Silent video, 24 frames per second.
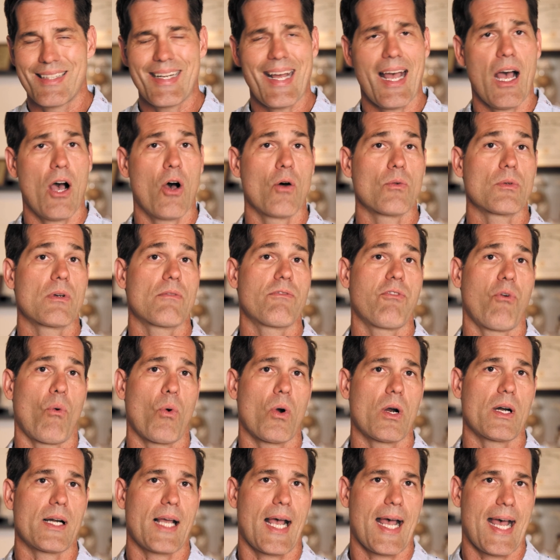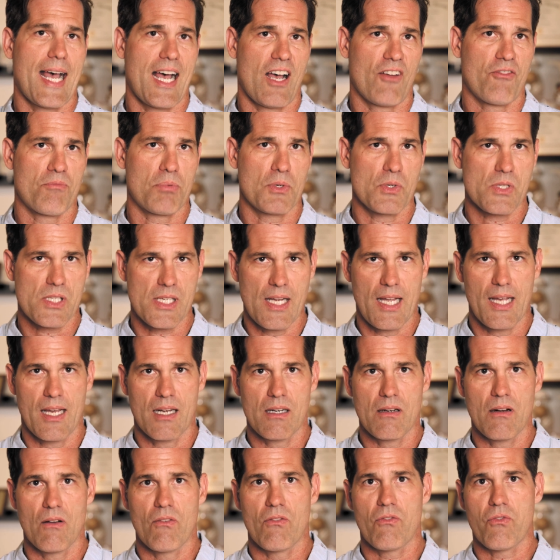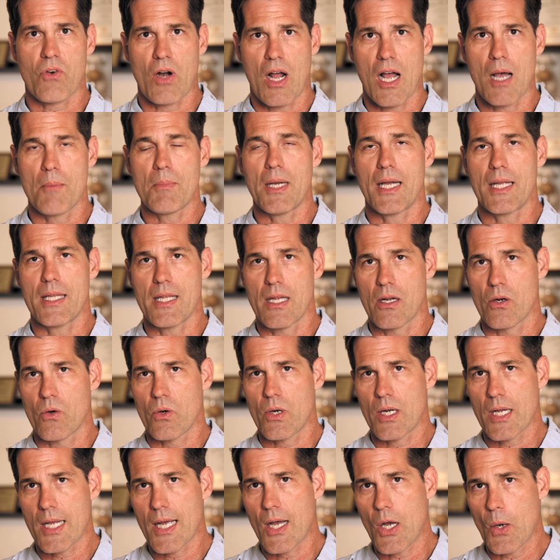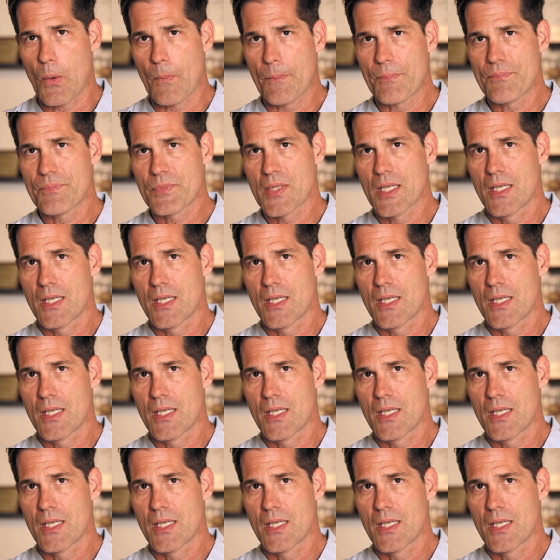down 4.5% from a year ago.